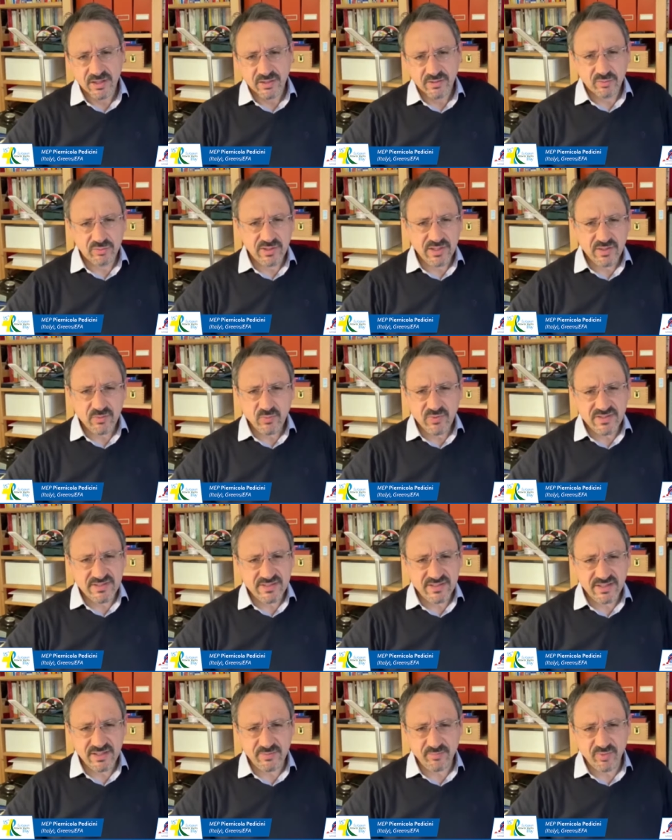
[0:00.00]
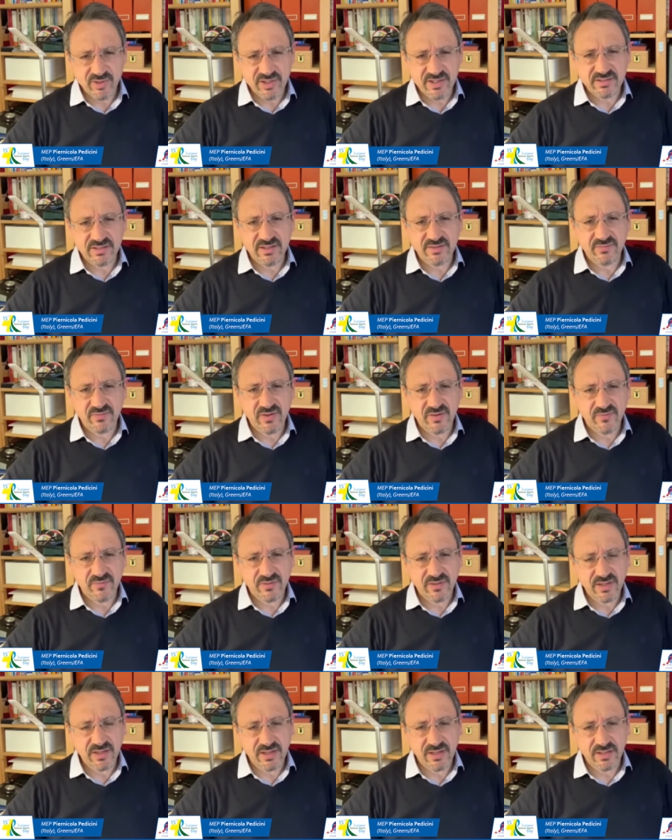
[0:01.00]
Today we celebrate the
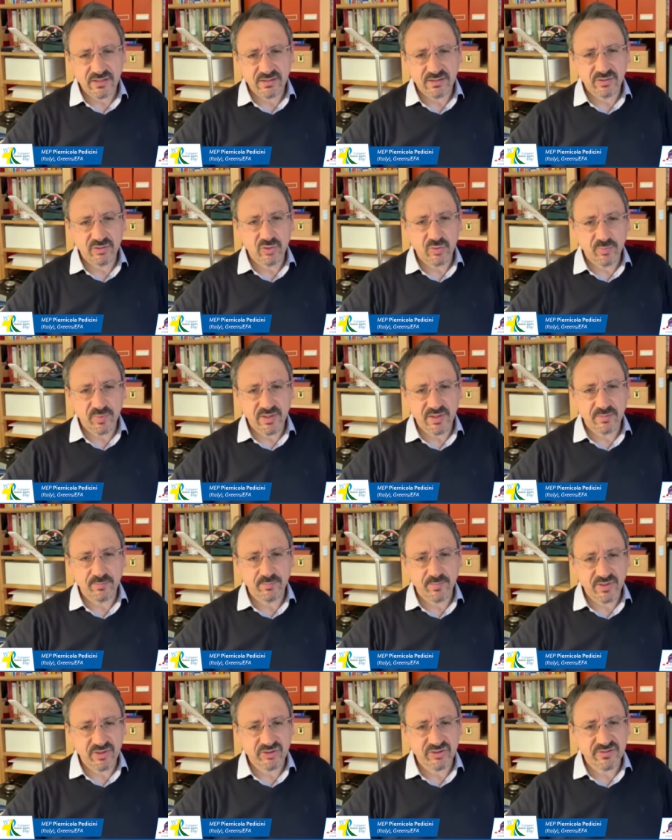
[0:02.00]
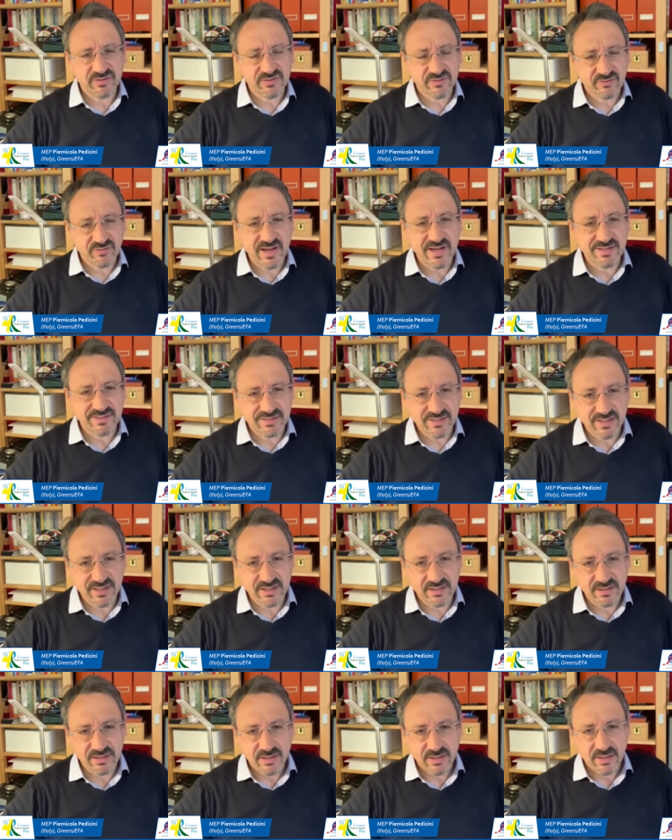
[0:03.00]
15th European Patients' Right
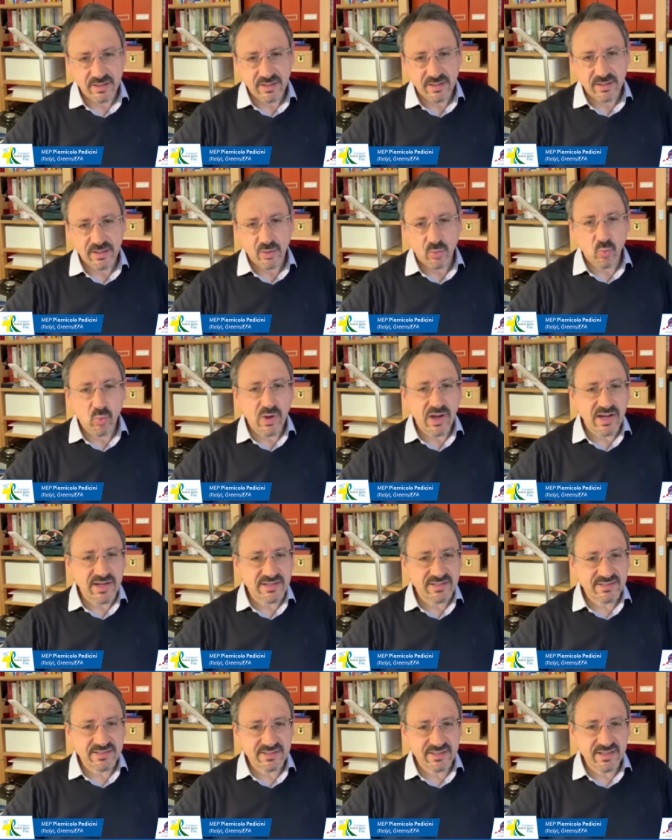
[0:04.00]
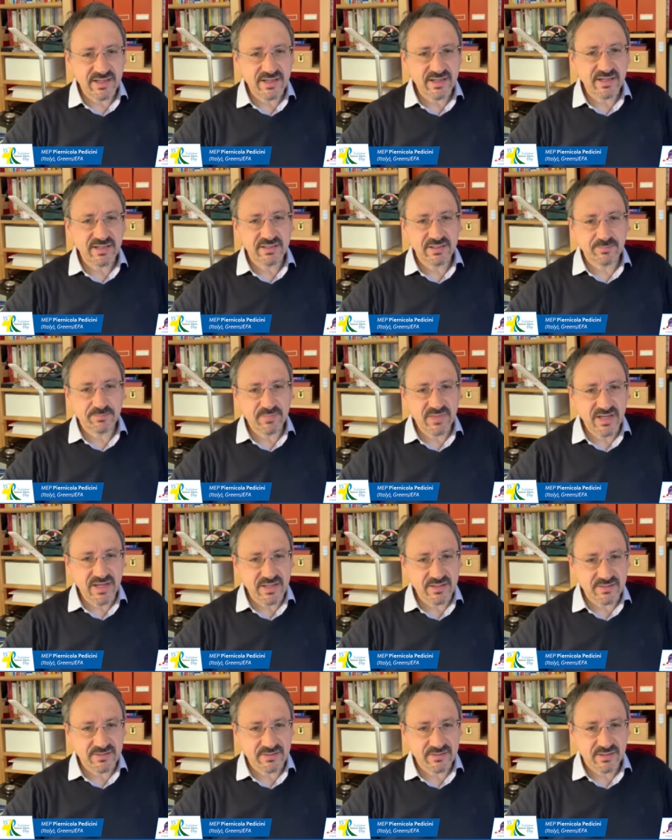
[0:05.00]
Day while still in the
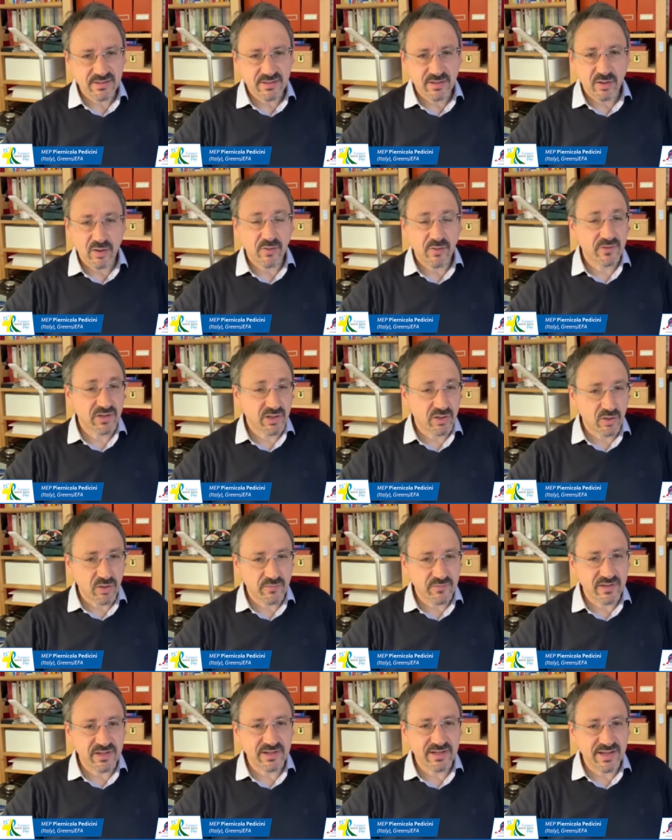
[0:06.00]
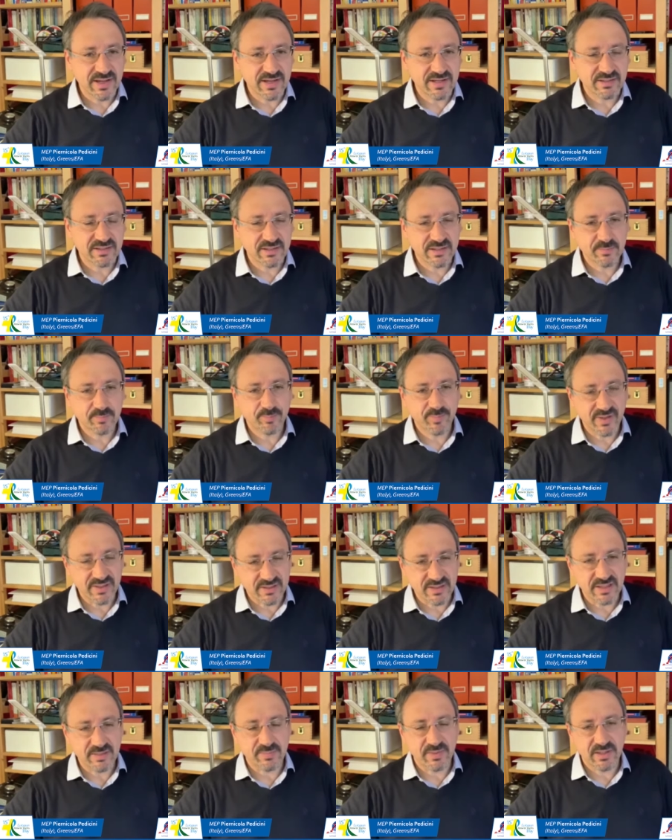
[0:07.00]
midst of the COVID-19
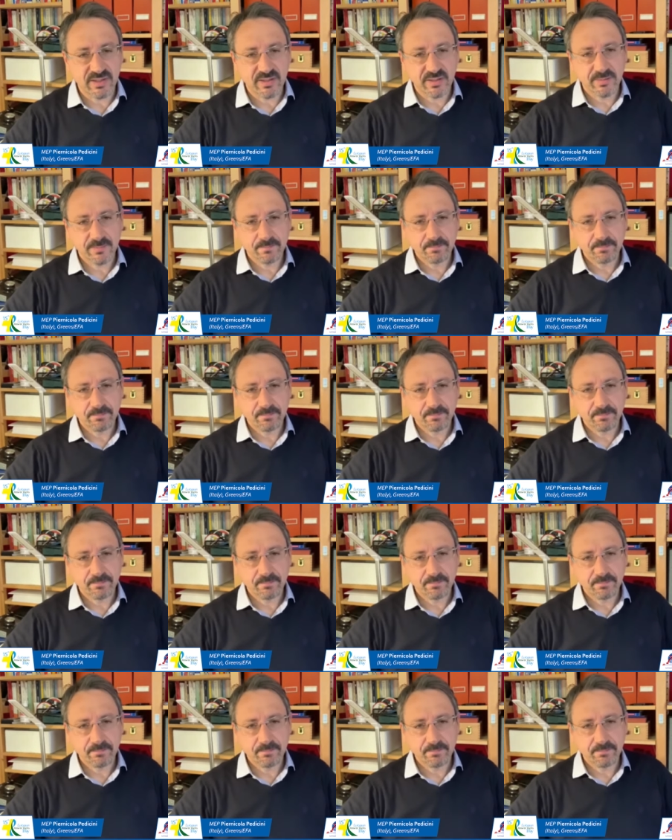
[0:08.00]
pandemic.